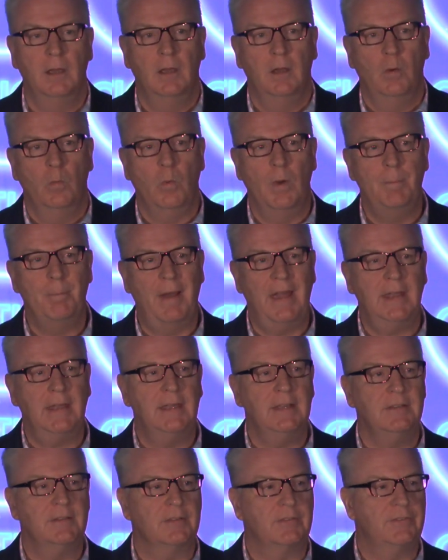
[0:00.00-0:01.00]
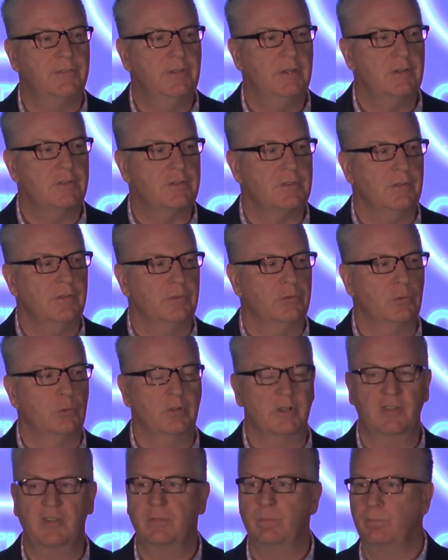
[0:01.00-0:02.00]
When making decisions or
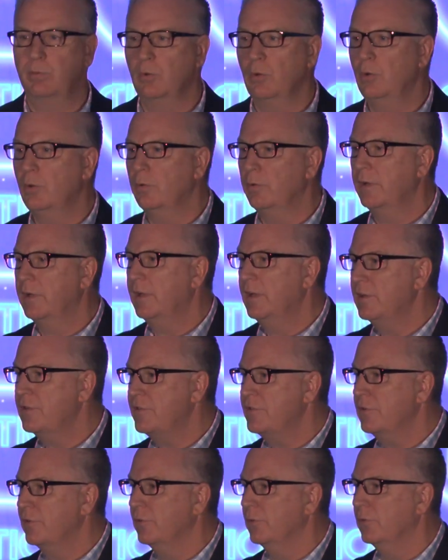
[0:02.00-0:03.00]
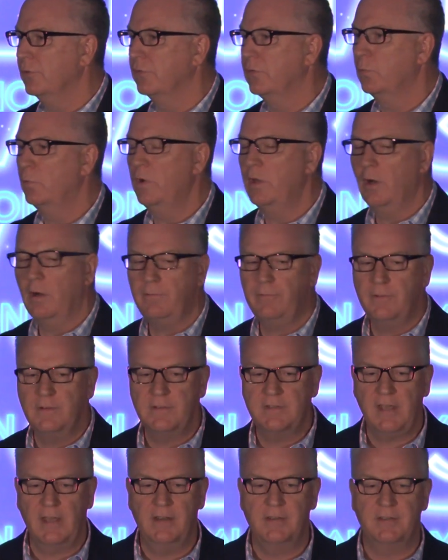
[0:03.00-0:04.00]
exploring issues, we often
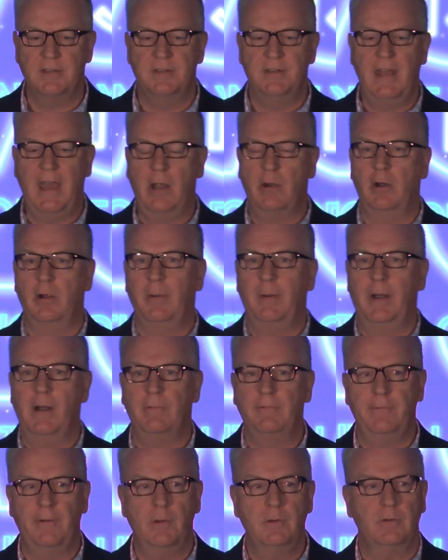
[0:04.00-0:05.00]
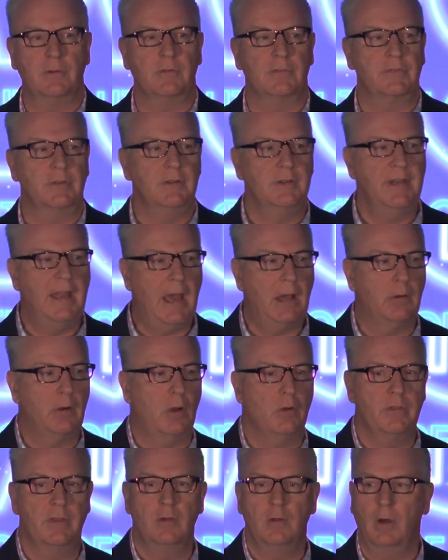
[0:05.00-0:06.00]
tend to narrow our focus and
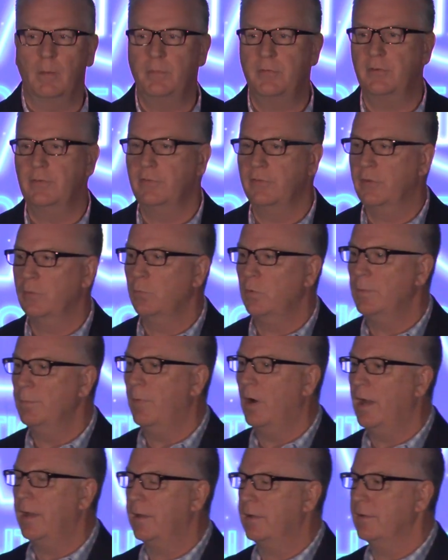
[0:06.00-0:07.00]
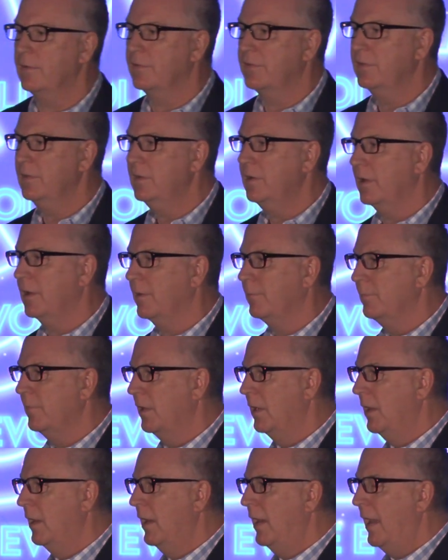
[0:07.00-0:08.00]
narrow the options that we might consider.
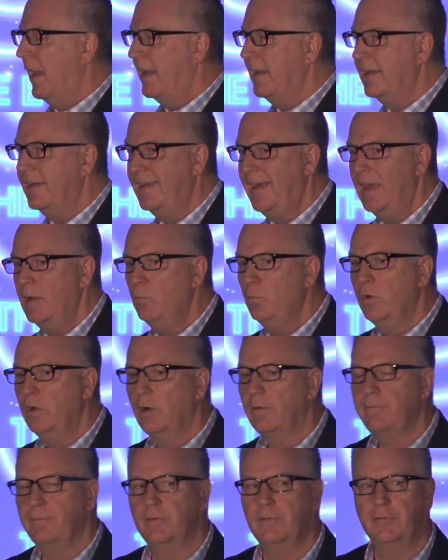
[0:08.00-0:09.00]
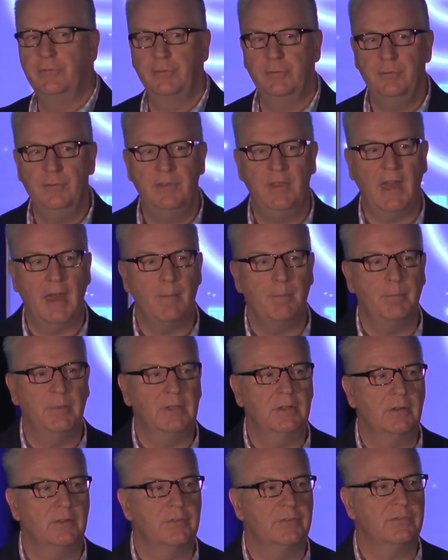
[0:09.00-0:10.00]
And again, we often do that
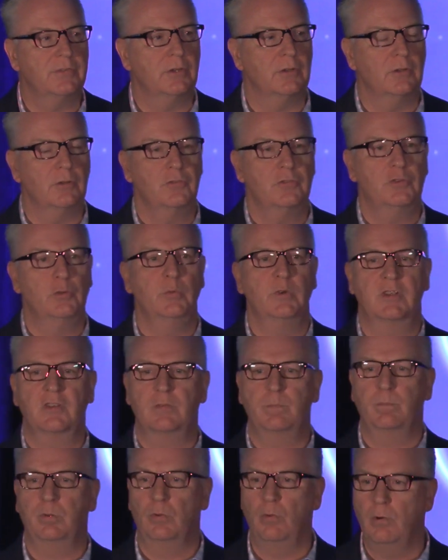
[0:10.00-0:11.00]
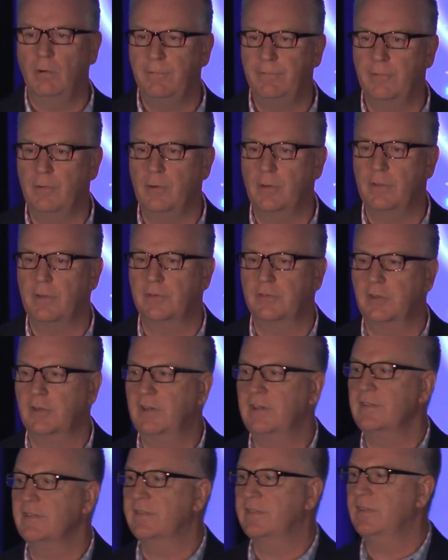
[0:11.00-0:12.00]
because to explore further, to
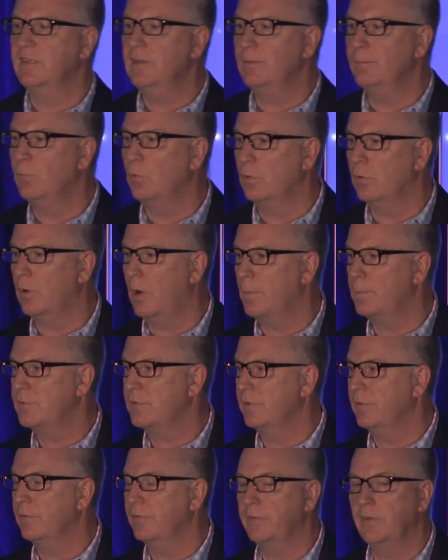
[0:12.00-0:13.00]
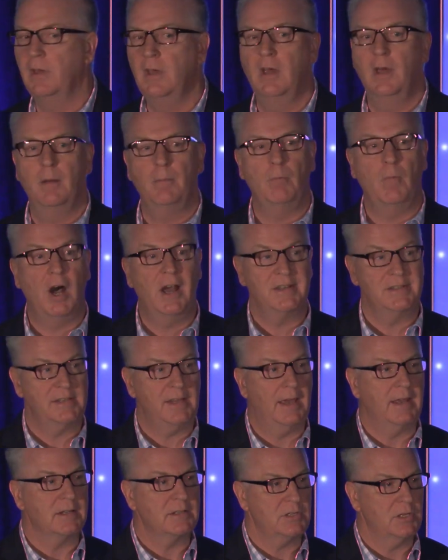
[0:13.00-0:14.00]
consider more options, might
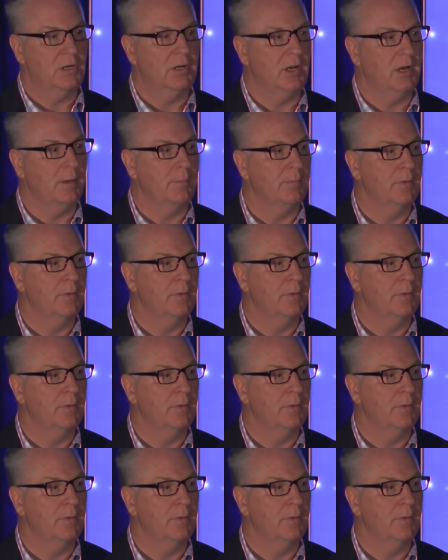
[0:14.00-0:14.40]
take time.